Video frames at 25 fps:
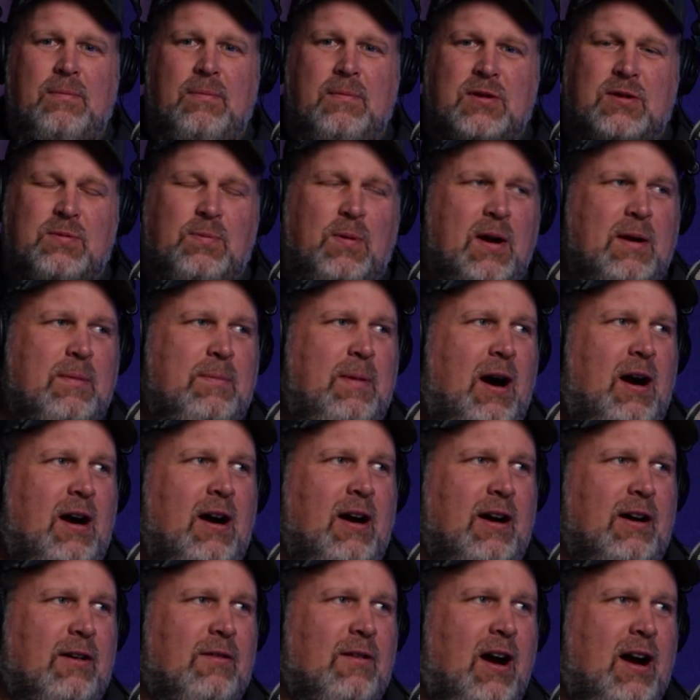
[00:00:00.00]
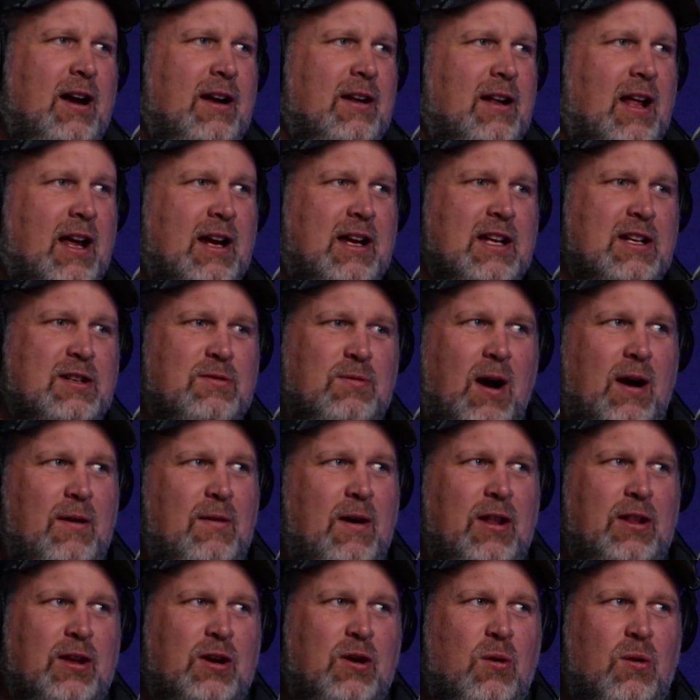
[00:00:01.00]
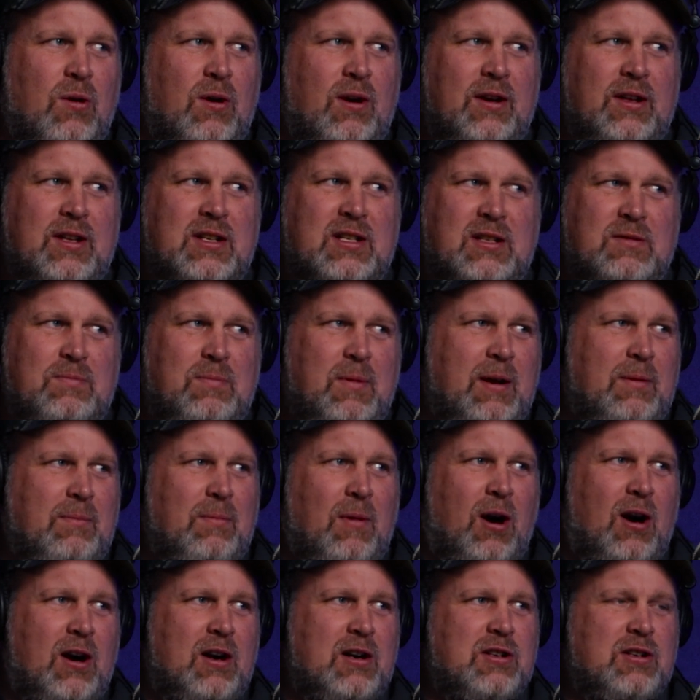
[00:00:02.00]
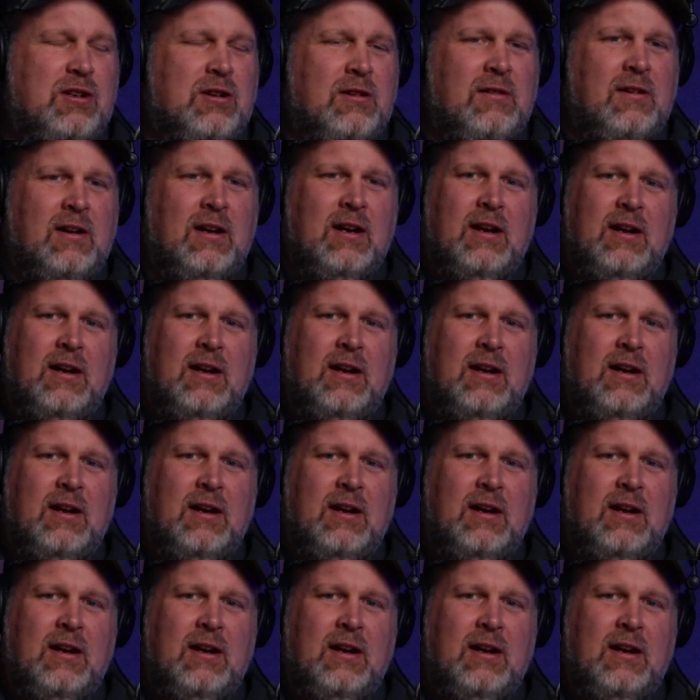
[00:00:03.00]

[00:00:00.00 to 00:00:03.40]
spring bear hunting, right? Like, it's right around the corner. This is mid-March.